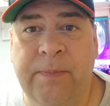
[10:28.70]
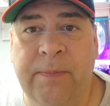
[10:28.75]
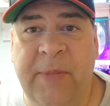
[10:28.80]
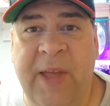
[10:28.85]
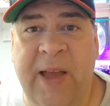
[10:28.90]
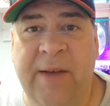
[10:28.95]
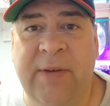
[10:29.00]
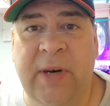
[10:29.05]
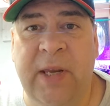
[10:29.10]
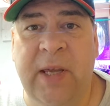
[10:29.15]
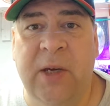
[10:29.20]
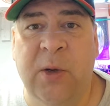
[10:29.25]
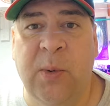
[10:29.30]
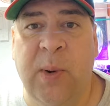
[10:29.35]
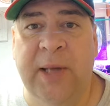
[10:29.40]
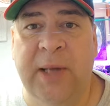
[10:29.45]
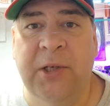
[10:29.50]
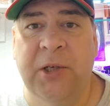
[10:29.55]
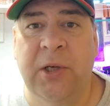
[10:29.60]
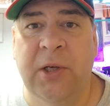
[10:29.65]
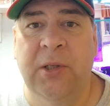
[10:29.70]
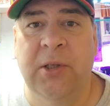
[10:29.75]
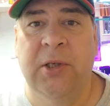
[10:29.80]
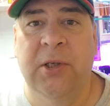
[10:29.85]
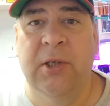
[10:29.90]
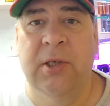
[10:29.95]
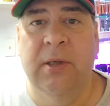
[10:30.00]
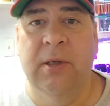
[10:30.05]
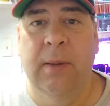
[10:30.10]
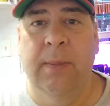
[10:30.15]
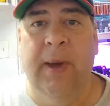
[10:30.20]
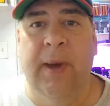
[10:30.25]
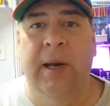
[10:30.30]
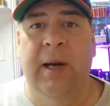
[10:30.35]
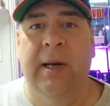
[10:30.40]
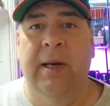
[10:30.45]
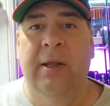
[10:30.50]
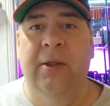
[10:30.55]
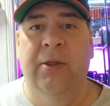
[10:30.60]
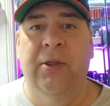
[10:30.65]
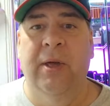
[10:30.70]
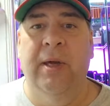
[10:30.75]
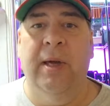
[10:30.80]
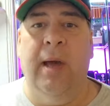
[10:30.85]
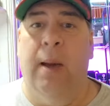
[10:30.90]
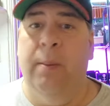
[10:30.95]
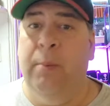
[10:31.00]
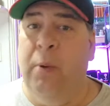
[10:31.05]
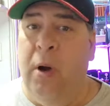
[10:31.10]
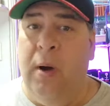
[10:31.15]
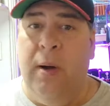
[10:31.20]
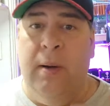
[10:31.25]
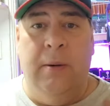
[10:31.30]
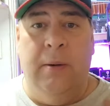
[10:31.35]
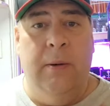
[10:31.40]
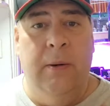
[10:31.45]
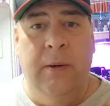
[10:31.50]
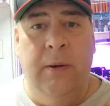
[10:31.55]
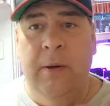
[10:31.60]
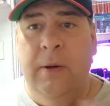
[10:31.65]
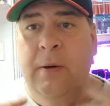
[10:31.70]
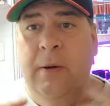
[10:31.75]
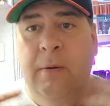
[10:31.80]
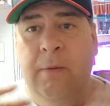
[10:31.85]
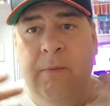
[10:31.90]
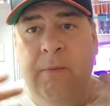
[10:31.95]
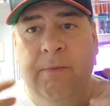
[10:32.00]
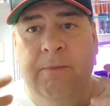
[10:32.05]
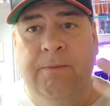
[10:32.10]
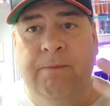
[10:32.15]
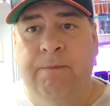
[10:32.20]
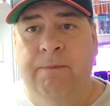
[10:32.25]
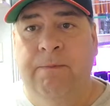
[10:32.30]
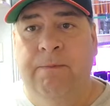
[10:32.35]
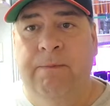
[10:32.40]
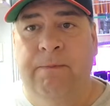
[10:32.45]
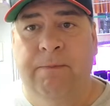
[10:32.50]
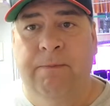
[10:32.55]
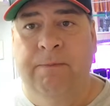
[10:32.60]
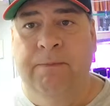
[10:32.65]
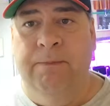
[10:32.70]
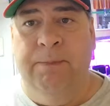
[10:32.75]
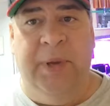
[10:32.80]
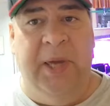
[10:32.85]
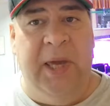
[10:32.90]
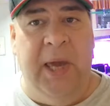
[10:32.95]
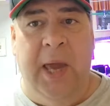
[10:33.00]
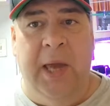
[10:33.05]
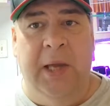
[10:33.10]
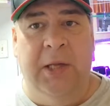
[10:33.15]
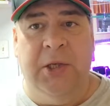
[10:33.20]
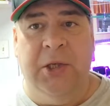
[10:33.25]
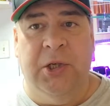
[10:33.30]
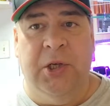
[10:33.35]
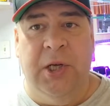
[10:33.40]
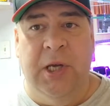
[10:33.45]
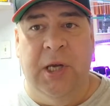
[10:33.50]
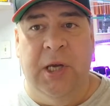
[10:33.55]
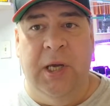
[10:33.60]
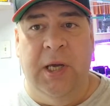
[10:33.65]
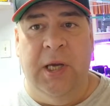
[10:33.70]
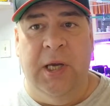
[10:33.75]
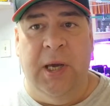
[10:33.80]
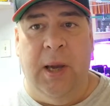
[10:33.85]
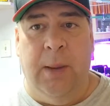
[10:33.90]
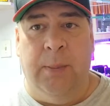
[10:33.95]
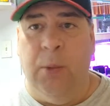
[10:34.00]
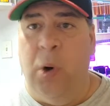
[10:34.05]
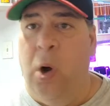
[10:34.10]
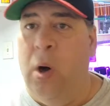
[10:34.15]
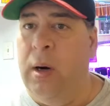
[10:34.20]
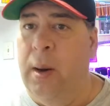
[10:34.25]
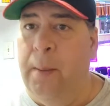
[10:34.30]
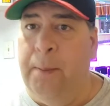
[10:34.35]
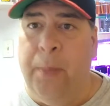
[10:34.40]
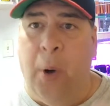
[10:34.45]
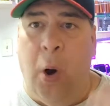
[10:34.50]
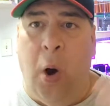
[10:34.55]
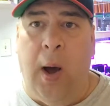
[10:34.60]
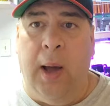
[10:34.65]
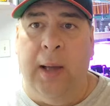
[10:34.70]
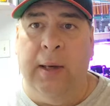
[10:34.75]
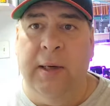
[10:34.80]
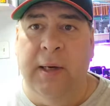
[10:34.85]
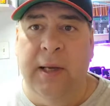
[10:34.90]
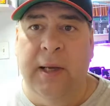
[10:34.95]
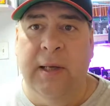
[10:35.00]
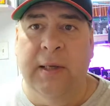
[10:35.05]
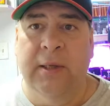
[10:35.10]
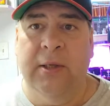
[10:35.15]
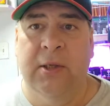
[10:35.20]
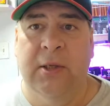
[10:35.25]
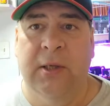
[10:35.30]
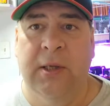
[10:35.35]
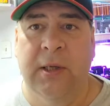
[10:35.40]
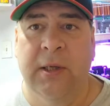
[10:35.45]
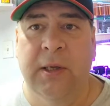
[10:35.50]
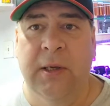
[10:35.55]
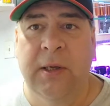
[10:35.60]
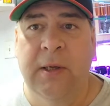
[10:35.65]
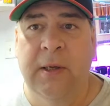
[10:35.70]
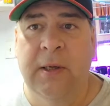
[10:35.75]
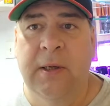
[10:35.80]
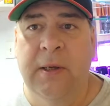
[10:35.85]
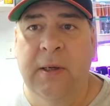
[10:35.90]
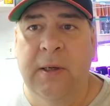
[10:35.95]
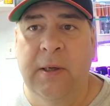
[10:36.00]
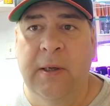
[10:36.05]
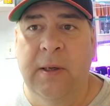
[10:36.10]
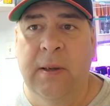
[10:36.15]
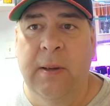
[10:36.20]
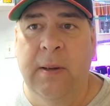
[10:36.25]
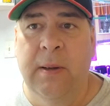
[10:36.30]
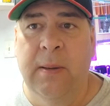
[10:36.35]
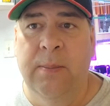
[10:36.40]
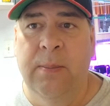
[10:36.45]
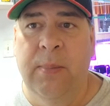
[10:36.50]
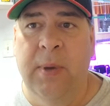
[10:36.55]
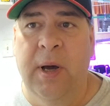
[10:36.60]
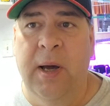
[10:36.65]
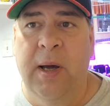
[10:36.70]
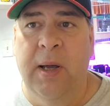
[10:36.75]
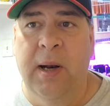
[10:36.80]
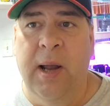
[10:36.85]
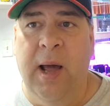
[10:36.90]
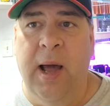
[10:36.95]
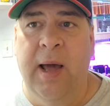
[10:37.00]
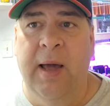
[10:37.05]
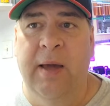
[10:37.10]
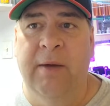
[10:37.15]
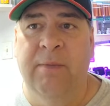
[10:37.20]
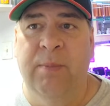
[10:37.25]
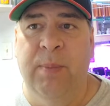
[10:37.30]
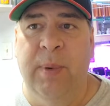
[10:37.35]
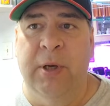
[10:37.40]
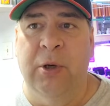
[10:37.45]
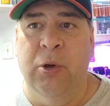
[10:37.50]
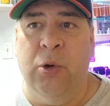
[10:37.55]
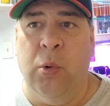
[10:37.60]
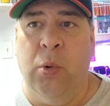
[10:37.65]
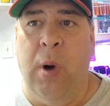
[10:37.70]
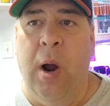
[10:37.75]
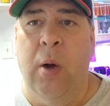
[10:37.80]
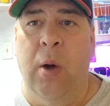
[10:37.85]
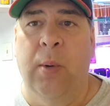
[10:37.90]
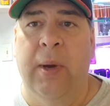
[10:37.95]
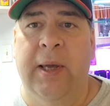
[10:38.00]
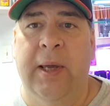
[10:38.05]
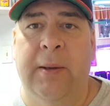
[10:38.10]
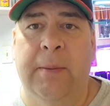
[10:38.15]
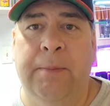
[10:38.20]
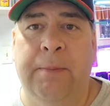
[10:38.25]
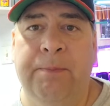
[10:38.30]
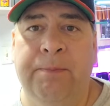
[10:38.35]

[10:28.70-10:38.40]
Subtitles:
you have any questions about anything? I'm not PhD. I'm not a botanist. But I've been growing,